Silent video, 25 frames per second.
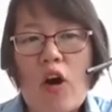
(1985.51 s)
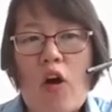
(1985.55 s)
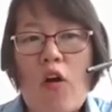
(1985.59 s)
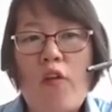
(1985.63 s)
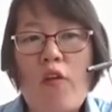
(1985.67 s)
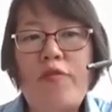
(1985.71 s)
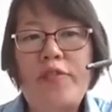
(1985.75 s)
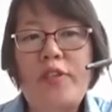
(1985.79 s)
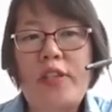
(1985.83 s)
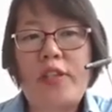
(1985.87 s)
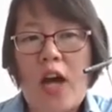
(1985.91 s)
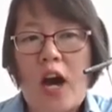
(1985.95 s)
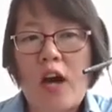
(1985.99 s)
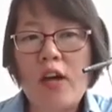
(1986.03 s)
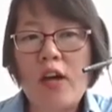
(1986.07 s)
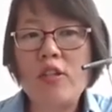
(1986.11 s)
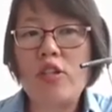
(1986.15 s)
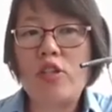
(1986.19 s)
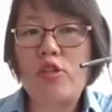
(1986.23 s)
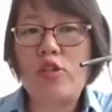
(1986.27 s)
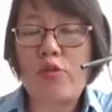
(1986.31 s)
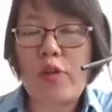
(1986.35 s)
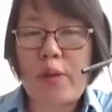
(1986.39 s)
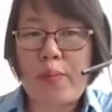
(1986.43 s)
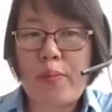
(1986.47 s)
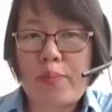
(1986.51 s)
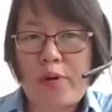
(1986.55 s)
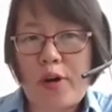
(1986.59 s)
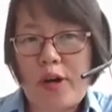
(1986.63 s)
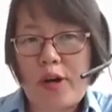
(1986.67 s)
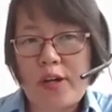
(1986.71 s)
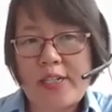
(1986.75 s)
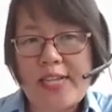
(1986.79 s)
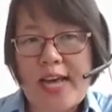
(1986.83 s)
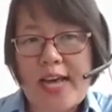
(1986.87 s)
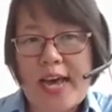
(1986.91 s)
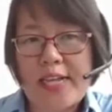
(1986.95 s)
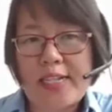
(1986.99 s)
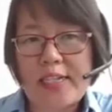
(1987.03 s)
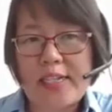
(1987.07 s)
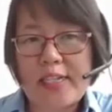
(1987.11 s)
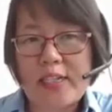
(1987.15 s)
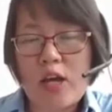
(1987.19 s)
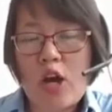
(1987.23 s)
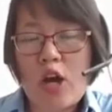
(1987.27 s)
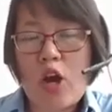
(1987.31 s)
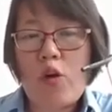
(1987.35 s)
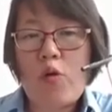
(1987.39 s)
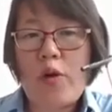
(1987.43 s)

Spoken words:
of downstream process,